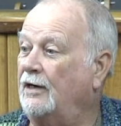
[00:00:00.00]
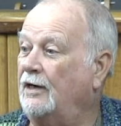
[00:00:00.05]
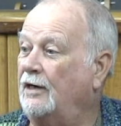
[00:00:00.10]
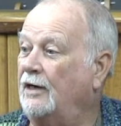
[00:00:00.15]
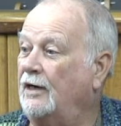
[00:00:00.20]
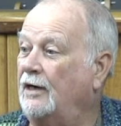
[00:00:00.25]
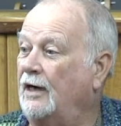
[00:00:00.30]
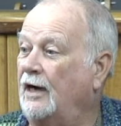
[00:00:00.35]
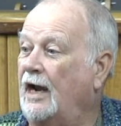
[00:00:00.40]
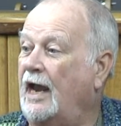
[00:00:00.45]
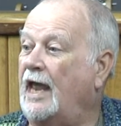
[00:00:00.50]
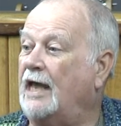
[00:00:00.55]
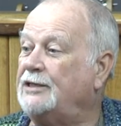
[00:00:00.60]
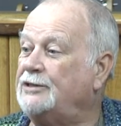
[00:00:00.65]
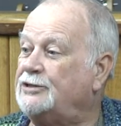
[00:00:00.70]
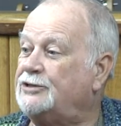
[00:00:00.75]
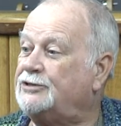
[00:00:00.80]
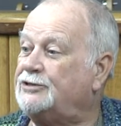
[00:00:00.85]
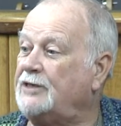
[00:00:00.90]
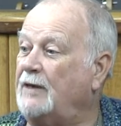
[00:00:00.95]
in what
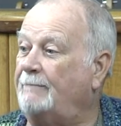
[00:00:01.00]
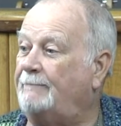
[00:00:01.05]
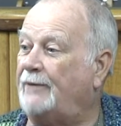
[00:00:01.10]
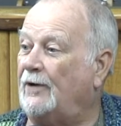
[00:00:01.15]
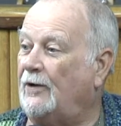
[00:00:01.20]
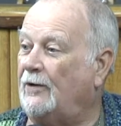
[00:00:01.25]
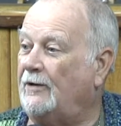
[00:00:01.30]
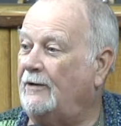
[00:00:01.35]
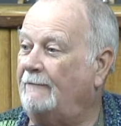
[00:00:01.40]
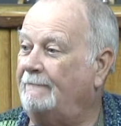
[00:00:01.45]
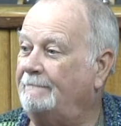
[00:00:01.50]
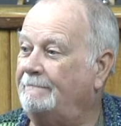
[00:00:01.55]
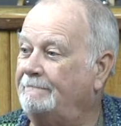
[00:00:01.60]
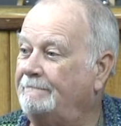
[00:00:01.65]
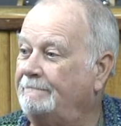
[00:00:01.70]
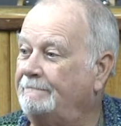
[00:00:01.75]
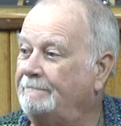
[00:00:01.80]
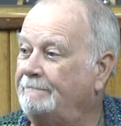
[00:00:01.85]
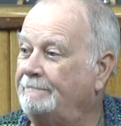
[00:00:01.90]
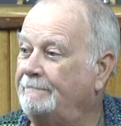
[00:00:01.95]
God always tells his
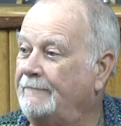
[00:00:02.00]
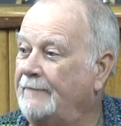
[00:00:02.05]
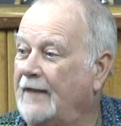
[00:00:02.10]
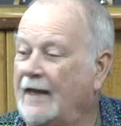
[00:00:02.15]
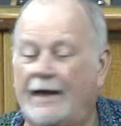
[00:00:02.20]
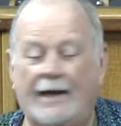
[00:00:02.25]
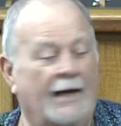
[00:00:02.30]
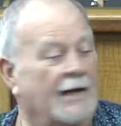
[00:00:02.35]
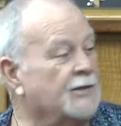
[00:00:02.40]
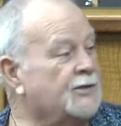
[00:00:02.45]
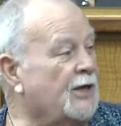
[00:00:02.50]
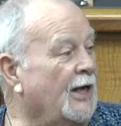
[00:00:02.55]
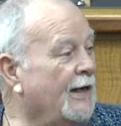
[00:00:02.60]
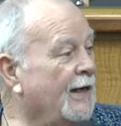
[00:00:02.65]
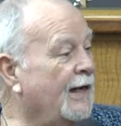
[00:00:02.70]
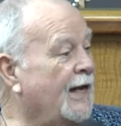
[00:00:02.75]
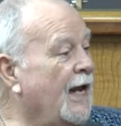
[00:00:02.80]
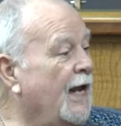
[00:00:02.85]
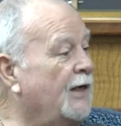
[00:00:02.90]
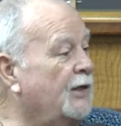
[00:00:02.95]
kids.
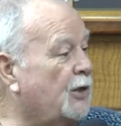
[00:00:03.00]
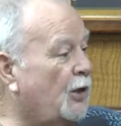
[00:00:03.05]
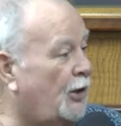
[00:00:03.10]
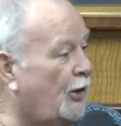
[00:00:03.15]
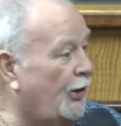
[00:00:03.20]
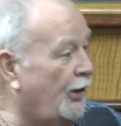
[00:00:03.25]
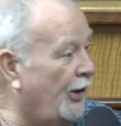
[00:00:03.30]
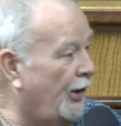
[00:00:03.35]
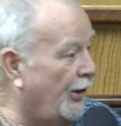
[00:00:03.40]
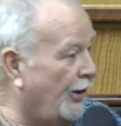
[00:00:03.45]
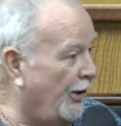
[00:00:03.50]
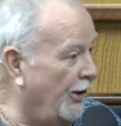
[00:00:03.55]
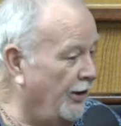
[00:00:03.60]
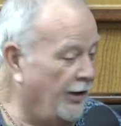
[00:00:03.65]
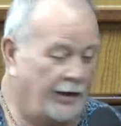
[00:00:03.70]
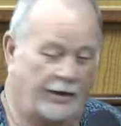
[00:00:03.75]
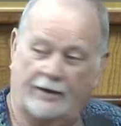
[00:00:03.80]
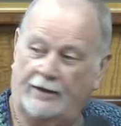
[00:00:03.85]
Everyone say clear, clear.